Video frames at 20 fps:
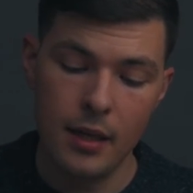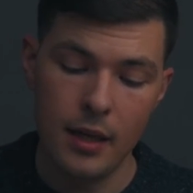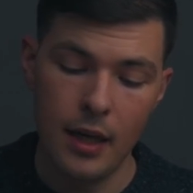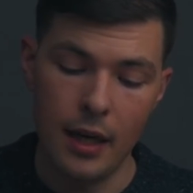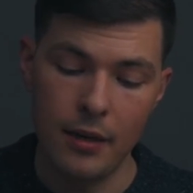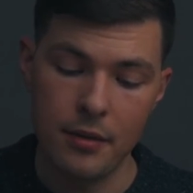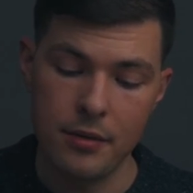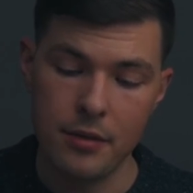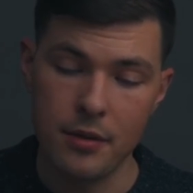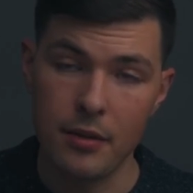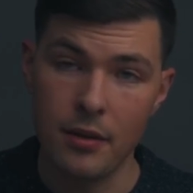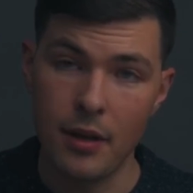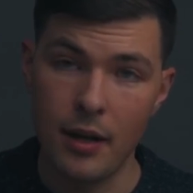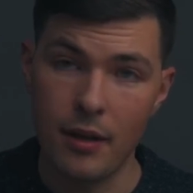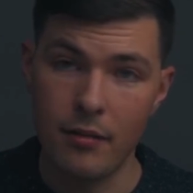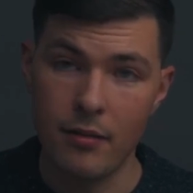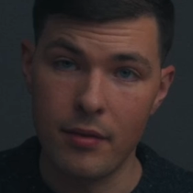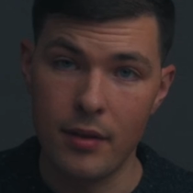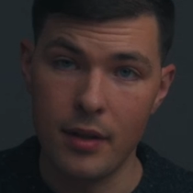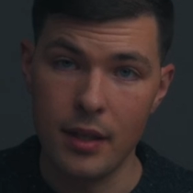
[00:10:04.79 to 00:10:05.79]
I also
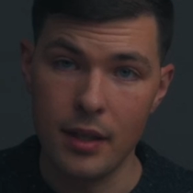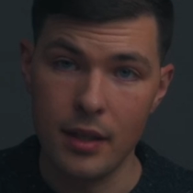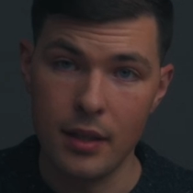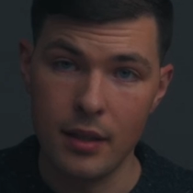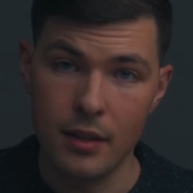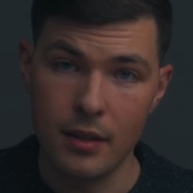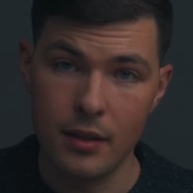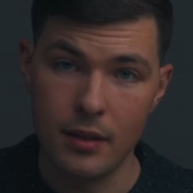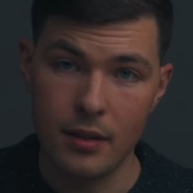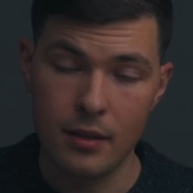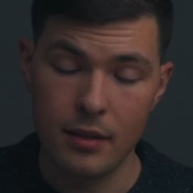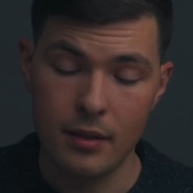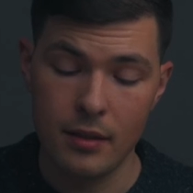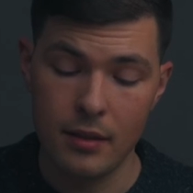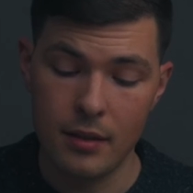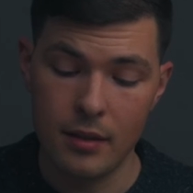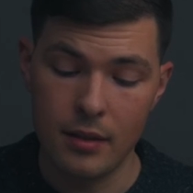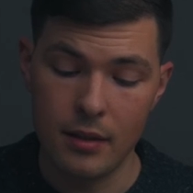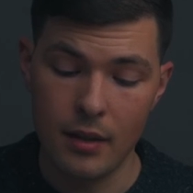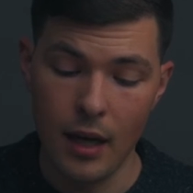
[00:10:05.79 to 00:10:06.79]
have the
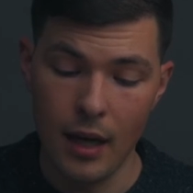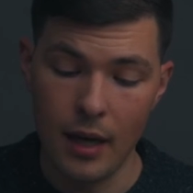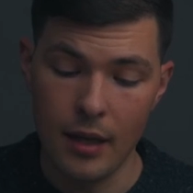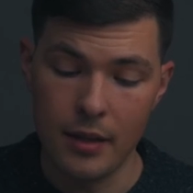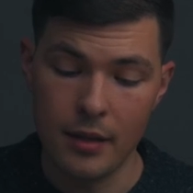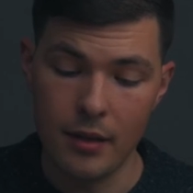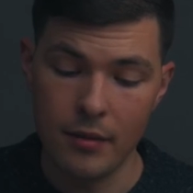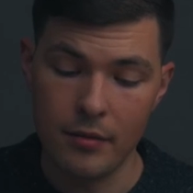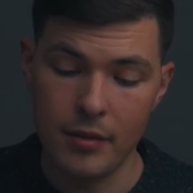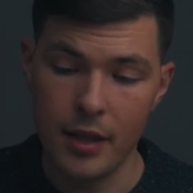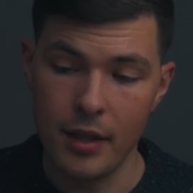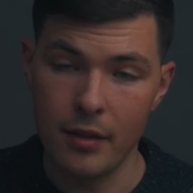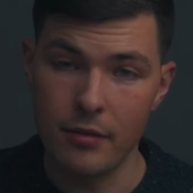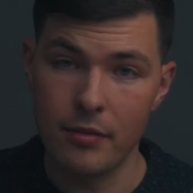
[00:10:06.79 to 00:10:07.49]
Dovetail